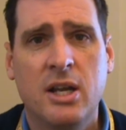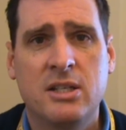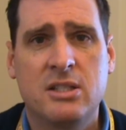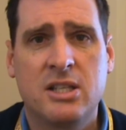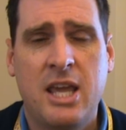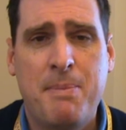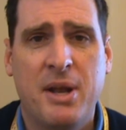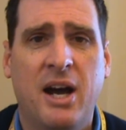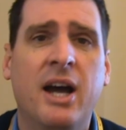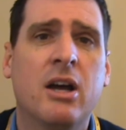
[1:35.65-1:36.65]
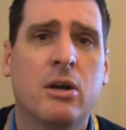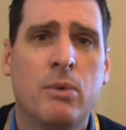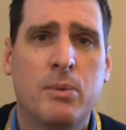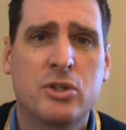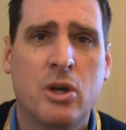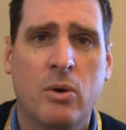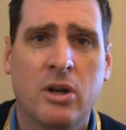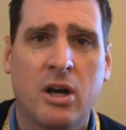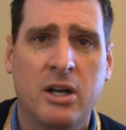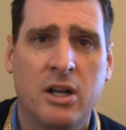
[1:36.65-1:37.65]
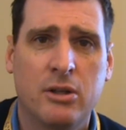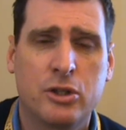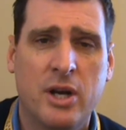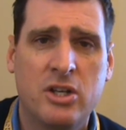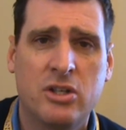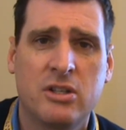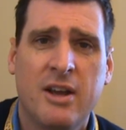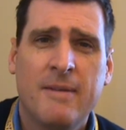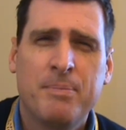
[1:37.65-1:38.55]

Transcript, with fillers: and keep an eye on what was going on in other trenches,